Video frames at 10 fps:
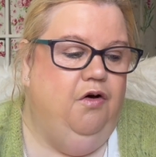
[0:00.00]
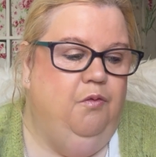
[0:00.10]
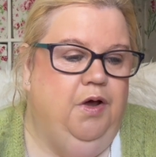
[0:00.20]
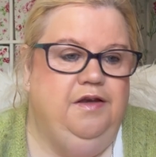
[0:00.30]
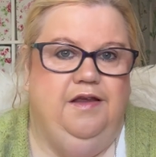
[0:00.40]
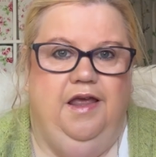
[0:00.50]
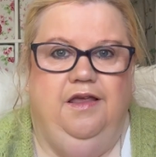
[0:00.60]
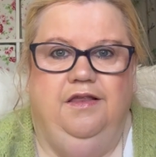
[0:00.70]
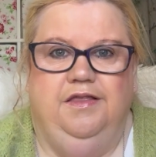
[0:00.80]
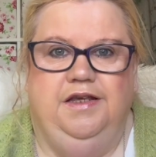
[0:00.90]
One
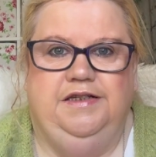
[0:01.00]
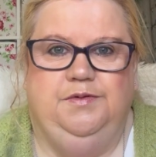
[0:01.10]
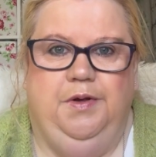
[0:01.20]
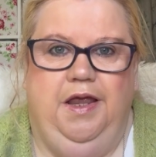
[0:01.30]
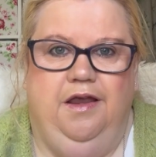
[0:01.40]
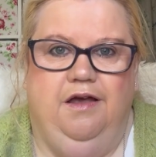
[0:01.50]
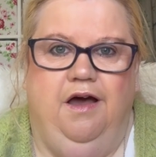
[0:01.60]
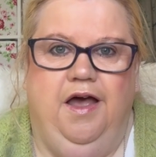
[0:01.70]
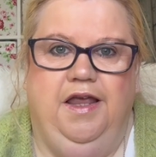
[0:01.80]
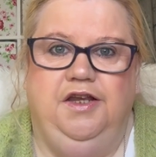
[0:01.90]
day this week
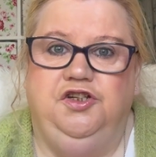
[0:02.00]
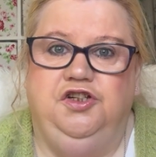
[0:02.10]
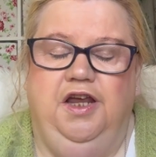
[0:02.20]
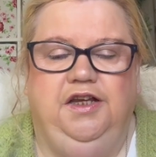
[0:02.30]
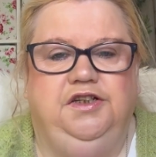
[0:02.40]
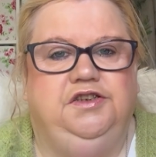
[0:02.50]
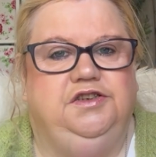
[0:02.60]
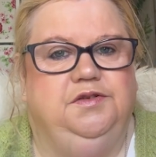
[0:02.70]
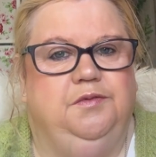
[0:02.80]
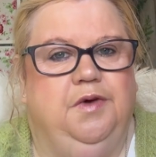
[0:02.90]
I
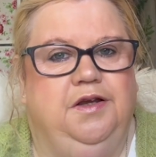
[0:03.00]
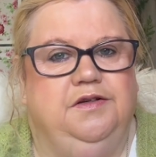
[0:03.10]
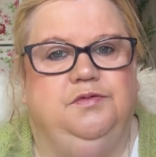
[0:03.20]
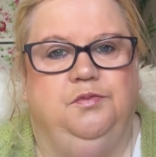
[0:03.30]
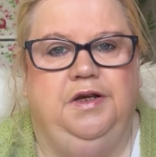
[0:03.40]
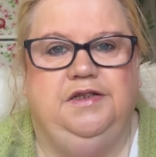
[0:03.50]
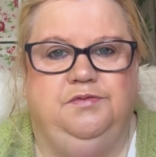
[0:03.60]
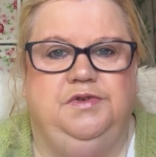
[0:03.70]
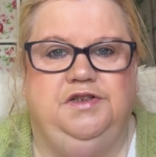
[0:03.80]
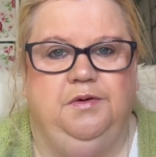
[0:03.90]
changed and
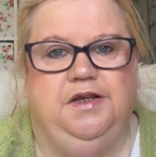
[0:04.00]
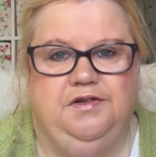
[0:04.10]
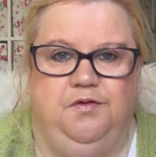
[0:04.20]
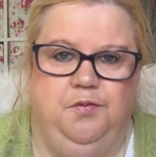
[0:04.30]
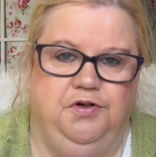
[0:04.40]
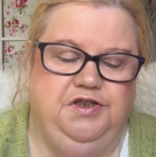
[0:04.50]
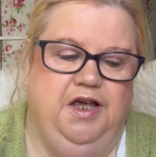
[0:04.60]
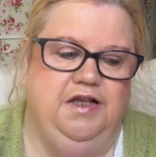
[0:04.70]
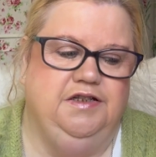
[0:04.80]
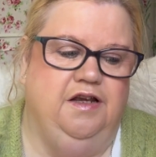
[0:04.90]
was doing a different
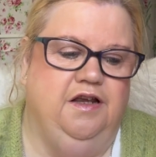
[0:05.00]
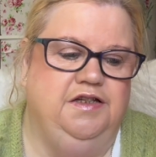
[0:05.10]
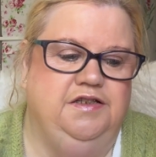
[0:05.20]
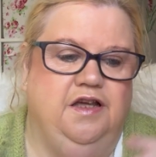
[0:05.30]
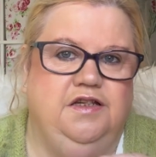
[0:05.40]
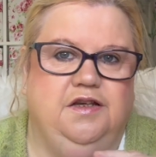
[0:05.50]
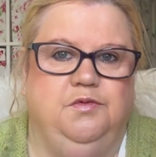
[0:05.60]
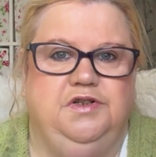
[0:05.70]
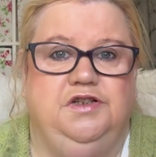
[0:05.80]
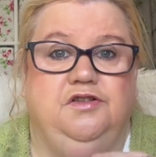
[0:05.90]
project, and I decided I
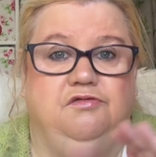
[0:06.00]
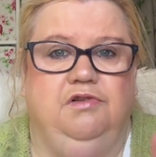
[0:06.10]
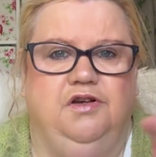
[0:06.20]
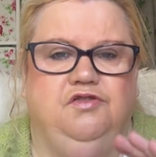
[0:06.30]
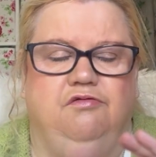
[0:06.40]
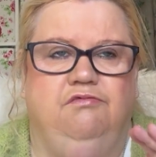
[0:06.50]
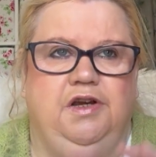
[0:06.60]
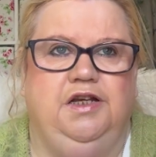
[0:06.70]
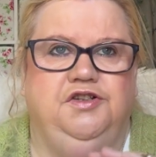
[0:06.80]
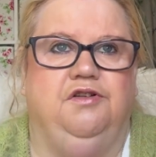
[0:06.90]
wanted to
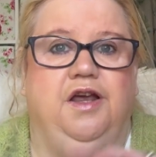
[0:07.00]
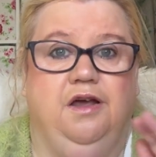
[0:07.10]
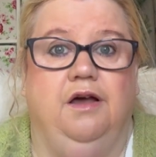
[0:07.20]
really try and